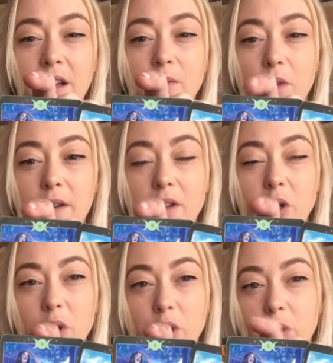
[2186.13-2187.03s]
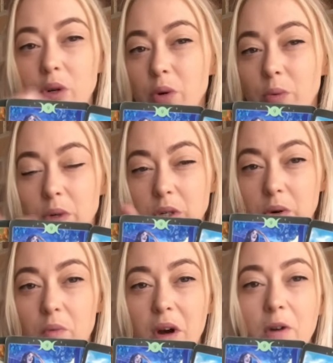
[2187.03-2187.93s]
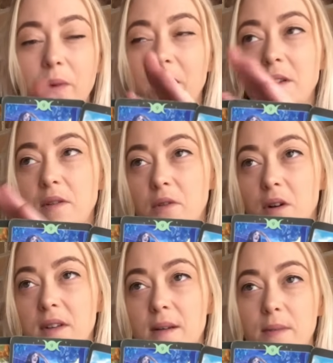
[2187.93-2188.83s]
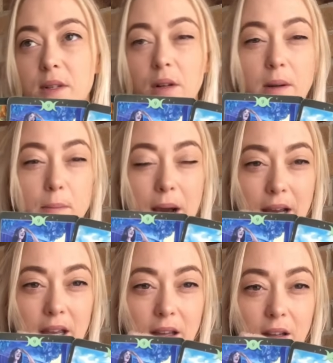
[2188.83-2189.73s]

whatever you do, you will do it well, because you've got some solid backing.